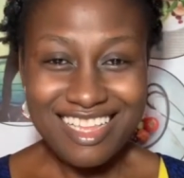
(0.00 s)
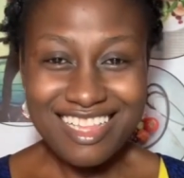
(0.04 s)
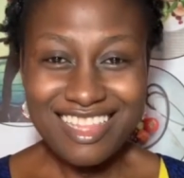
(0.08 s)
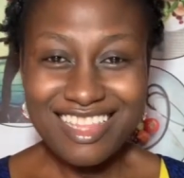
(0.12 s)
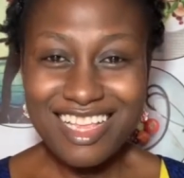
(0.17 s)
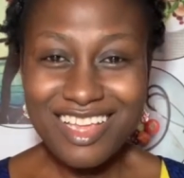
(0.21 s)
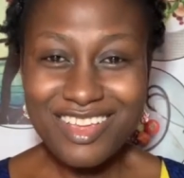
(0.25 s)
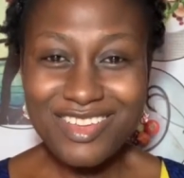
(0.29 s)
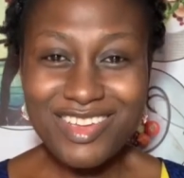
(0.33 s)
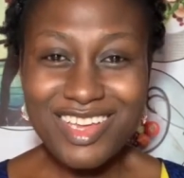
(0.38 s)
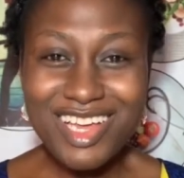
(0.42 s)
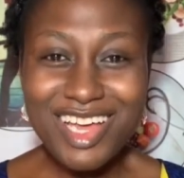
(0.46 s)

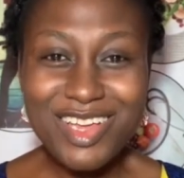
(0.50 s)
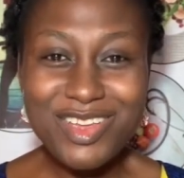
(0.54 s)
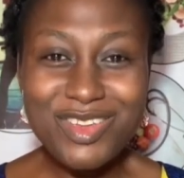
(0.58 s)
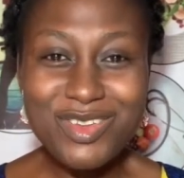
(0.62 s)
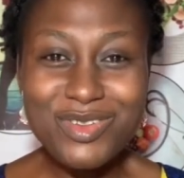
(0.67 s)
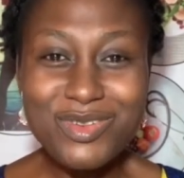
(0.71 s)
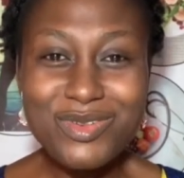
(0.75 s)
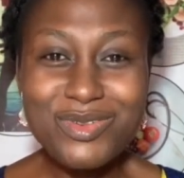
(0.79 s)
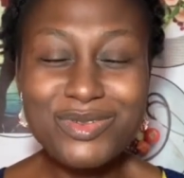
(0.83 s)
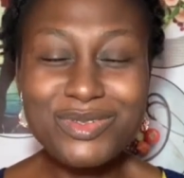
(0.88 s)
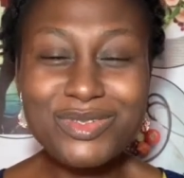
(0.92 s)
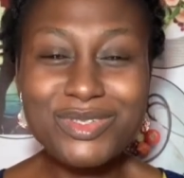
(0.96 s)
that you can
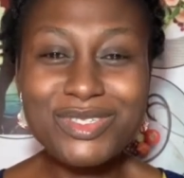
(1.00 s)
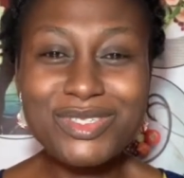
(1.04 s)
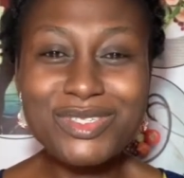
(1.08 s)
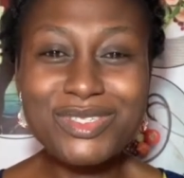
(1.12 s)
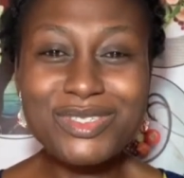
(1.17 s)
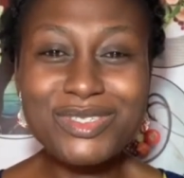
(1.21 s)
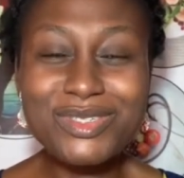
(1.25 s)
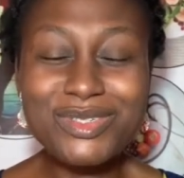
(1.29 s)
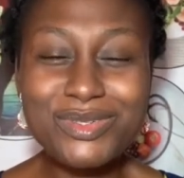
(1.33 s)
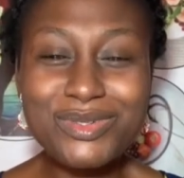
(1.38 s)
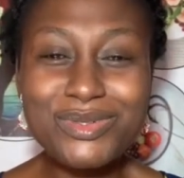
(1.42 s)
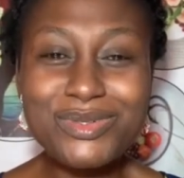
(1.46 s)

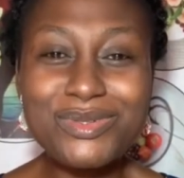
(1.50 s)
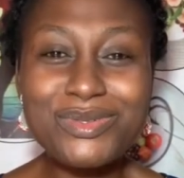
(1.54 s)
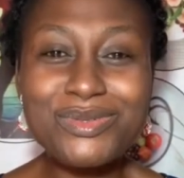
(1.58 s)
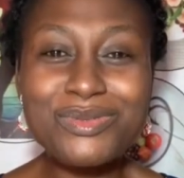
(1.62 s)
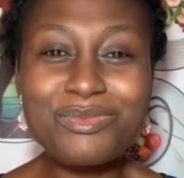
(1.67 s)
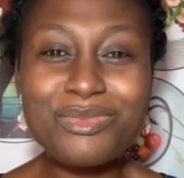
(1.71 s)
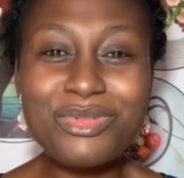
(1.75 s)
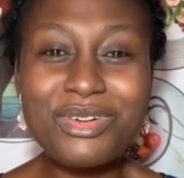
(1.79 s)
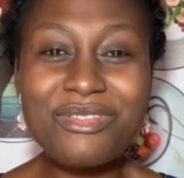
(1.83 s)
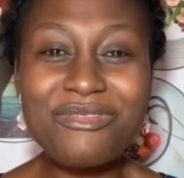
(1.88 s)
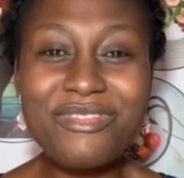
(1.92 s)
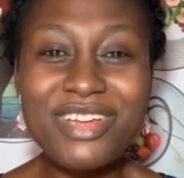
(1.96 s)
use to
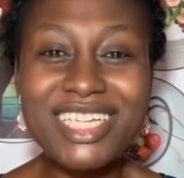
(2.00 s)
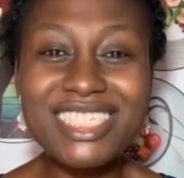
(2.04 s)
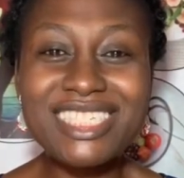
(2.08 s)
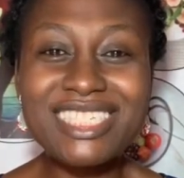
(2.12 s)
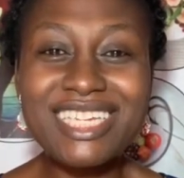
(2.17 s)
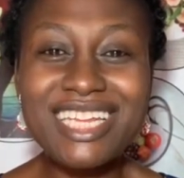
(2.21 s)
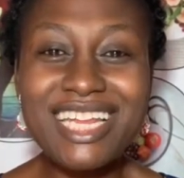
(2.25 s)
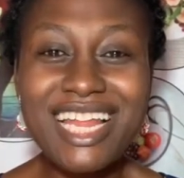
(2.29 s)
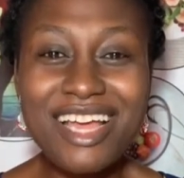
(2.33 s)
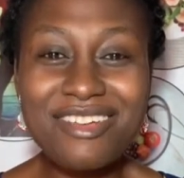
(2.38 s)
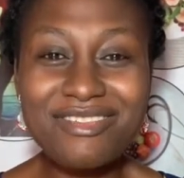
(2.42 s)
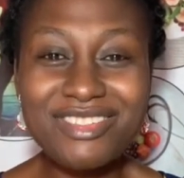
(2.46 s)
prevent
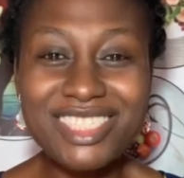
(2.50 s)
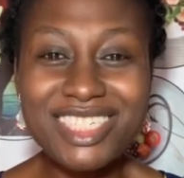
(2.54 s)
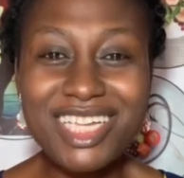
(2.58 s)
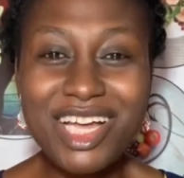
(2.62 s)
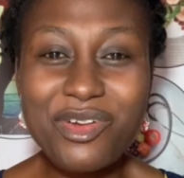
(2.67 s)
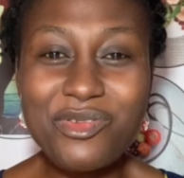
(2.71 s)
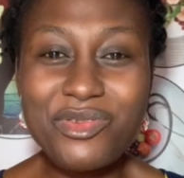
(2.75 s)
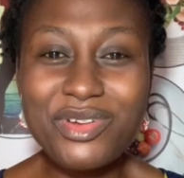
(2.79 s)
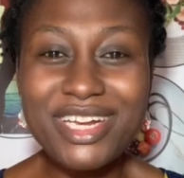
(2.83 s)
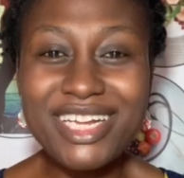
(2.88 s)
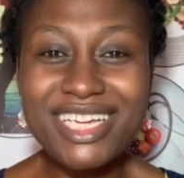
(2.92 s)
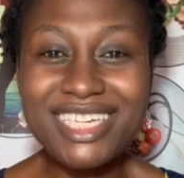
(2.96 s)

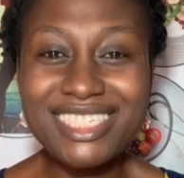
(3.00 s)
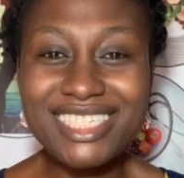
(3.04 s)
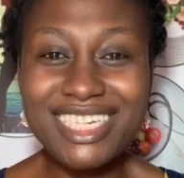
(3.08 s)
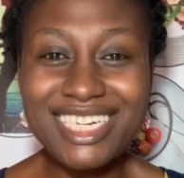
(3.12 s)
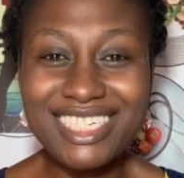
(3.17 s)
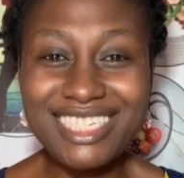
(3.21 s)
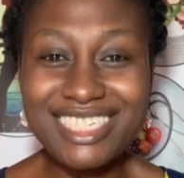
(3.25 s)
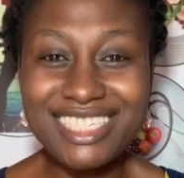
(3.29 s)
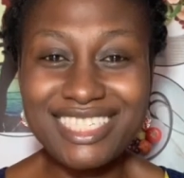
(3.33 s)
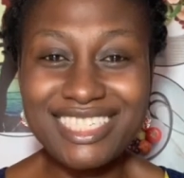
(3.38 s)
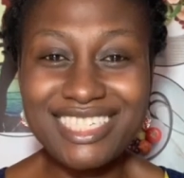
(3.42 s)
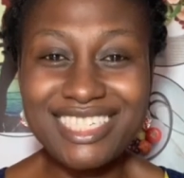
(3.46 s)
lifestyle related
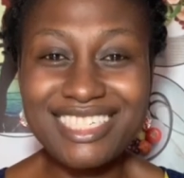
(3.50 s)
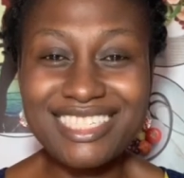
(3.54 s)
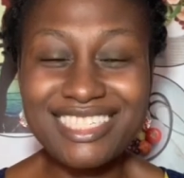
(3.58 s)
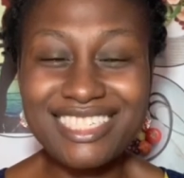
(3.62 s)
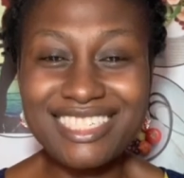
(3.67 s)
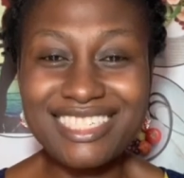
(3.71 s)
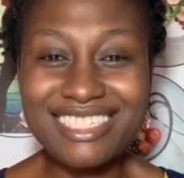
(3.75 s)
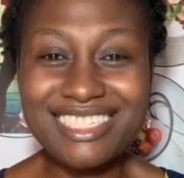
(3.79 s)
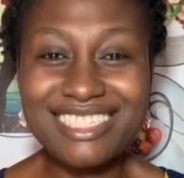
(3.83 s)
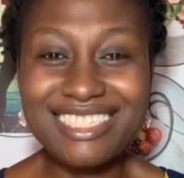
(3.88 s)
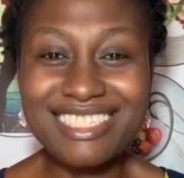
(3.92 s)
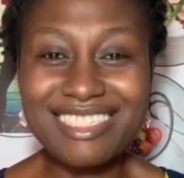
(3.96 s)

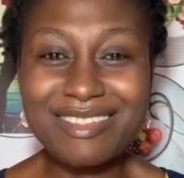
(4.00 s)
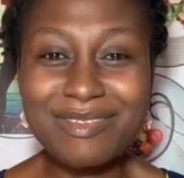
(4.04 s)
diseases.